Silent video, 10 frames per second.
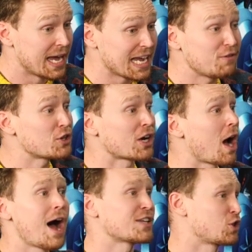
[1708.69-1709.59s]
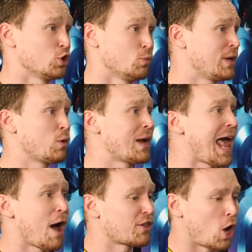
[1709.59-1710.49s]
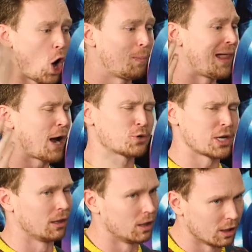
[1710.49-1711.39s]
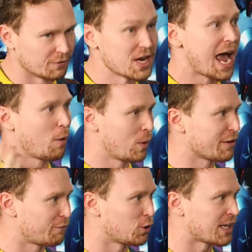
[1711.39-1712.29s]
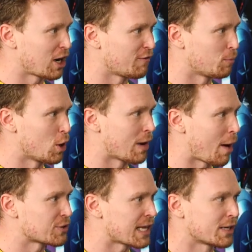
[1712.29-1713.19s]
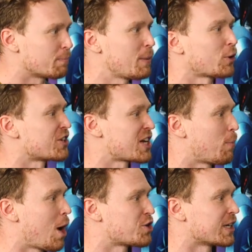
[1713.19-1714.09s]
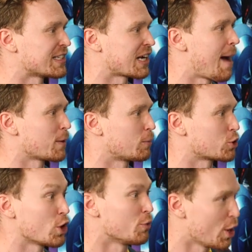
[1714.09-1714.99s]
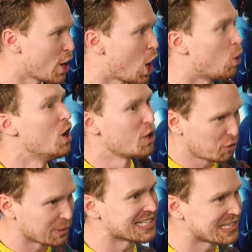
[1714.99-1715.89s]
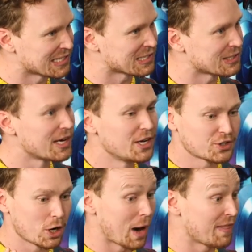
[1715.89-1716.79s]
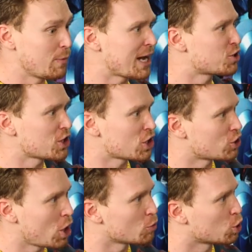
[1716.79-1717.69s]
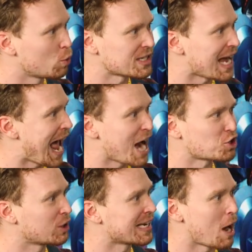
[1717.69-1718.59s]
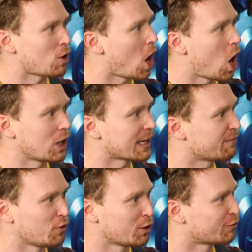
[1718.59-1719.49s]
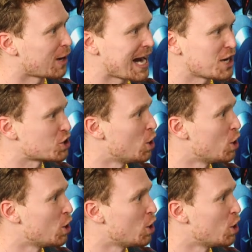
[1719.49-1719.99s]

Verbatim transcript: Even the costume, when he went out of the all black, which I loved, and went in full Daredevil mode, I was like, people are gonna stop watching. It's a comic book show. No, no, three three seasons. So, and then we got Jessica Jones, who was actually an alcoholic full of rage.